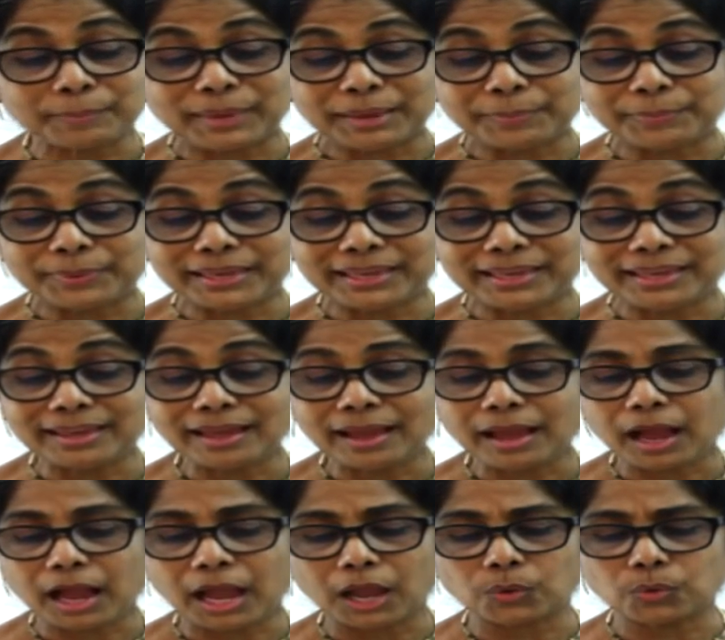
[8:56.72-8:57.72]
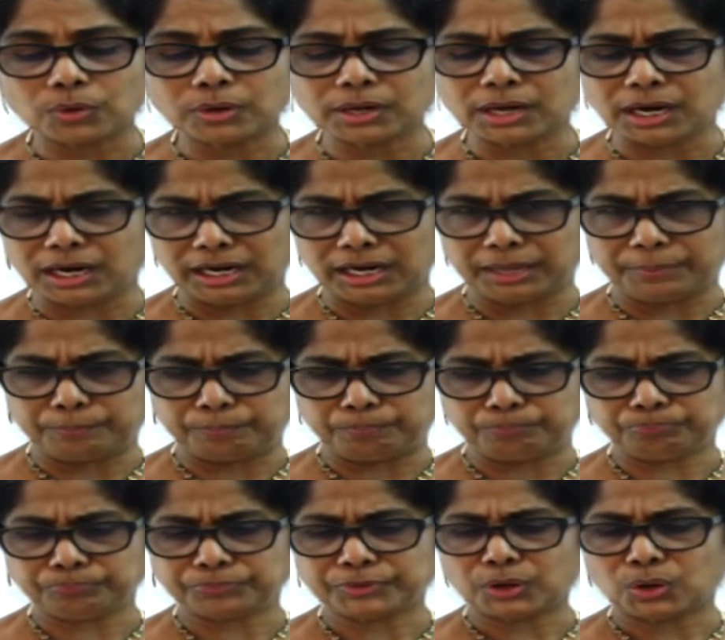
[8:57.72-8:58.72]
maybe I could curl up,
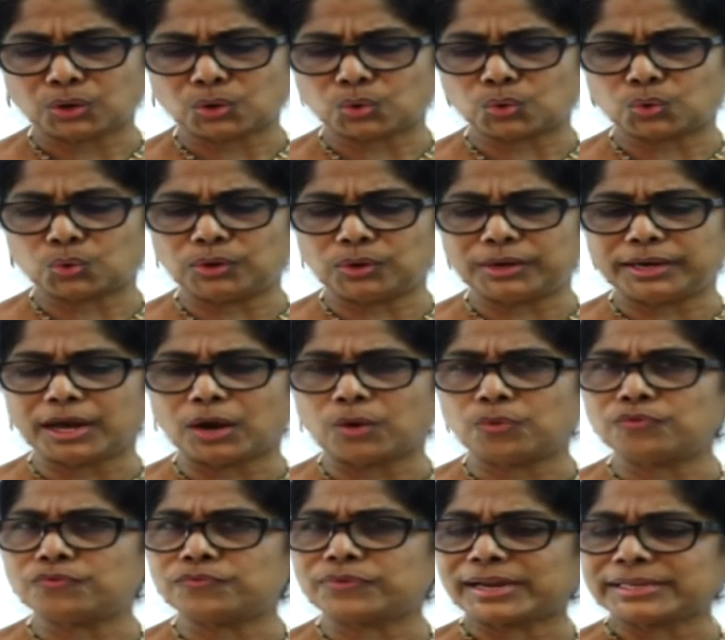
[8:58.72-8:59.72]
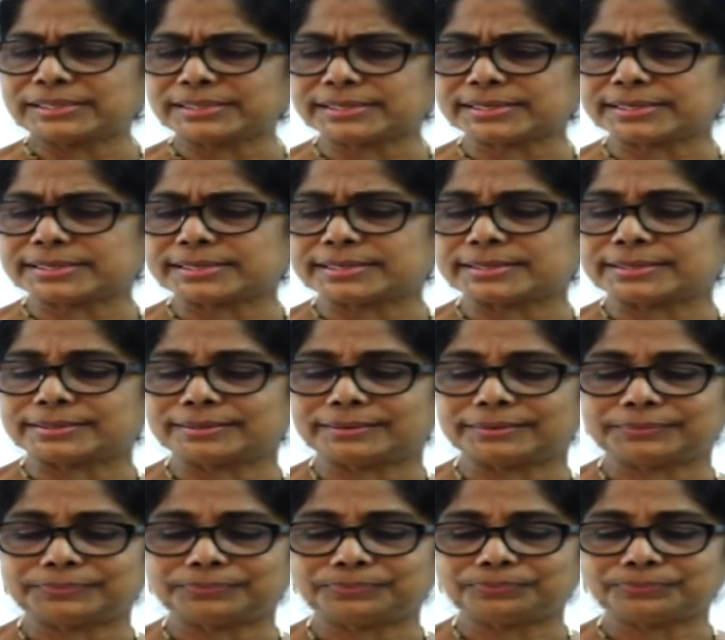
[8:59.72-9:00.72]
roll down faster.
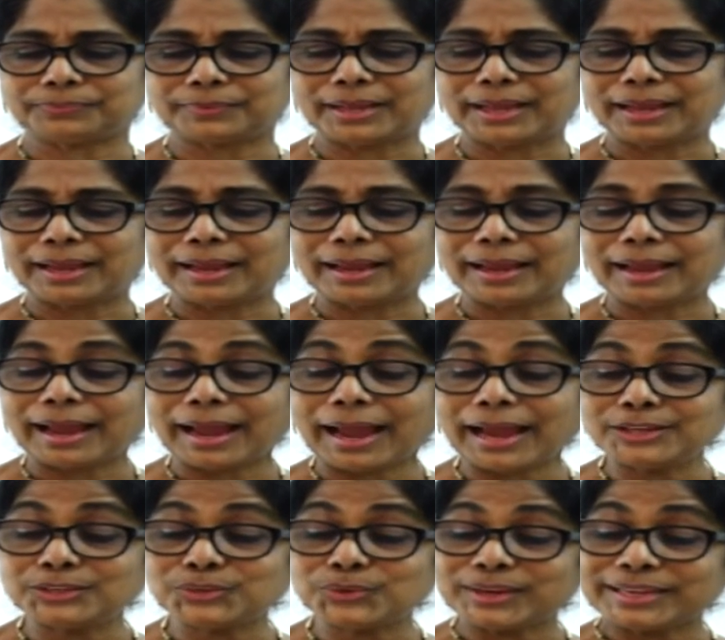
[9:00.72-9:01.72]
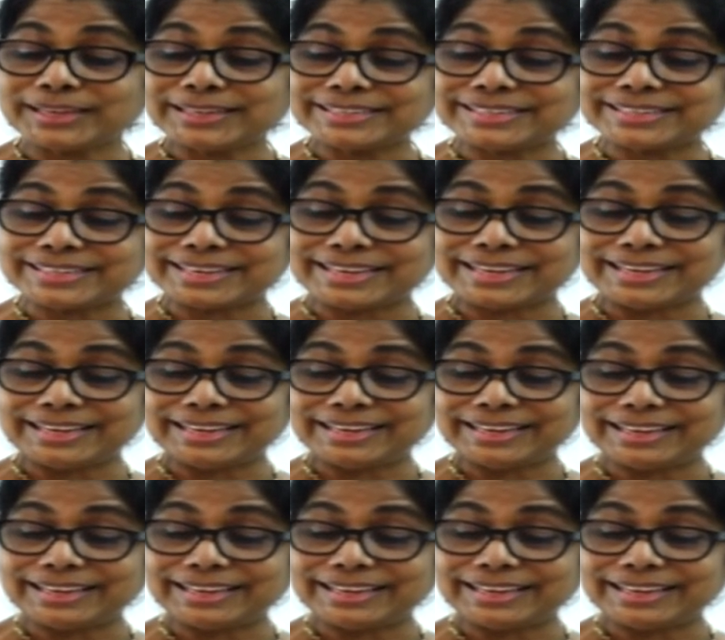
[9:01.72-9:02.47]
As you can see,